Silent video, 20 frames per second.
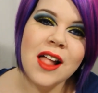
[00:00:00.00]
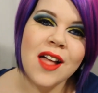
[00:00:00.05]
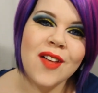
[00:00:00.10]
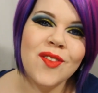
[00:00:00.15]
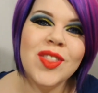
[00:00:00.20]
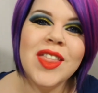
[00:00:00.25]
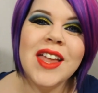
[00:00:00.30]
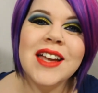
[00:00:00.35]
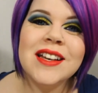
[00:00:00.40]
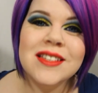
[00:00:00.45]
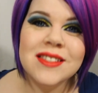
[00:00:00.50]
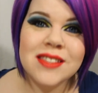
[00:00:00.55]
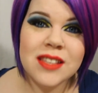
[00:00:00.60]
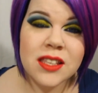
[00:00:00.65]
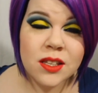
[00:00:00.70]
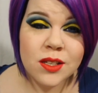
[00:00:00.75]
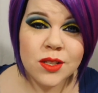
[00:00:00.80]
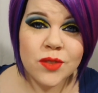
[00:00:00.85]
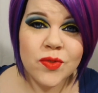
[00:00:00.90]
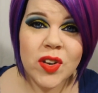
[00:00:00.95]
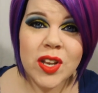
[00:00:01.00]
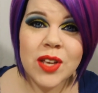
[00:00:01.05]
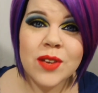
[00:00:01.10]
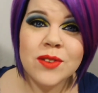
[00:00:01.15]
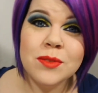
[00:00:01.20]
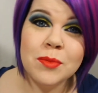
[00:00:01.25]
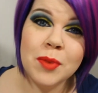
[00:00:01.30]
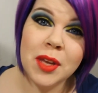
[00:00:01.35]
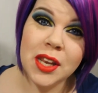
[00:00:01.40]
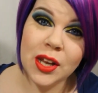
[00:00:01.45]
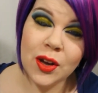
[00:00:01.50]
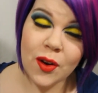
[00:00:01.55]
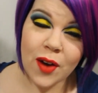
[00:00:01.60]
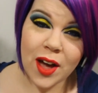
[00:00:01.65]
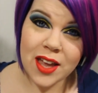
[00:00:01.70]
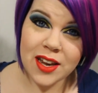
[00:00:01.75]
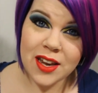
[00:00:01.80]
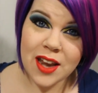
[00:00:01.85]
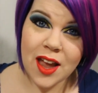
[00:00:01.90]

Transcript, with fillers: If you'd like to see those videos, I'm going to go ahead